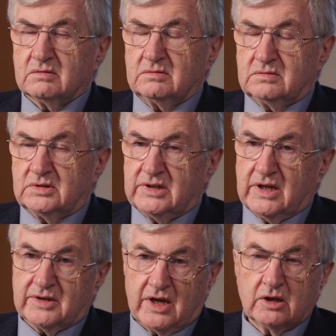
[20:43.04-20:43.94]
He
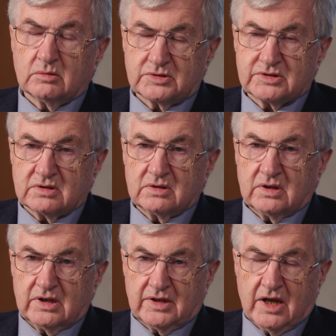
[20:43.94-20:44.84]
had helped
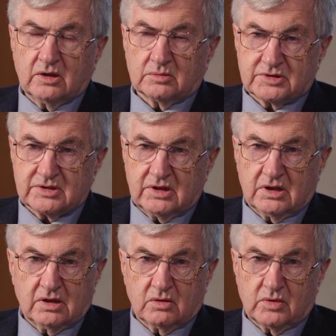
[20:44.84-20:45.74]

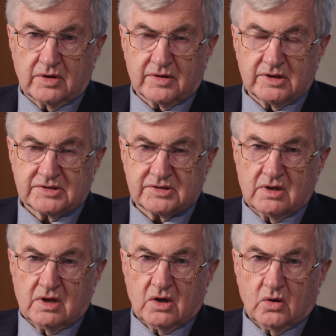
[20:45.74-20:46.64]
Hitler with his
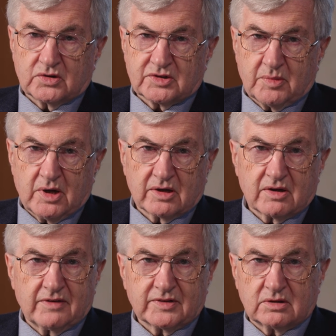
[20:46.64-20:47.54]

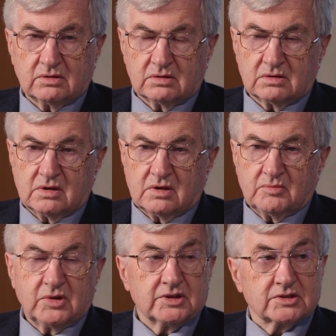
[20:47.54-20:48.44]
autobiographical
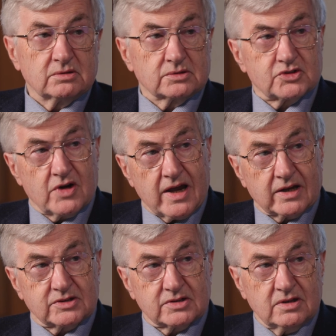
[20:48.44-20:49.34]
political
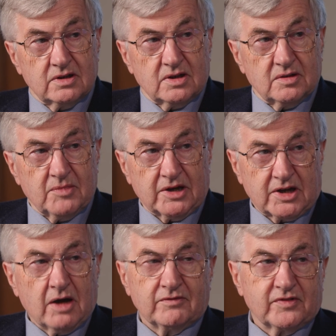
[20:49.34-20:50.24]
tract, Mein
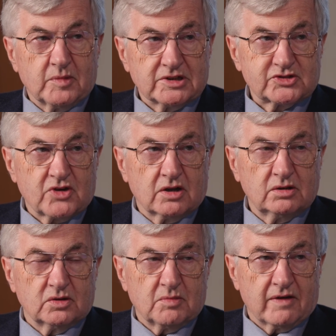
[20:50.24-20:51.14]
Kampf, My
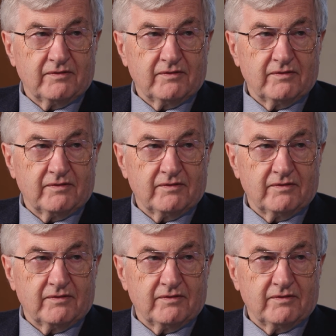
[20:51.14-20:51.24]
Struggle or My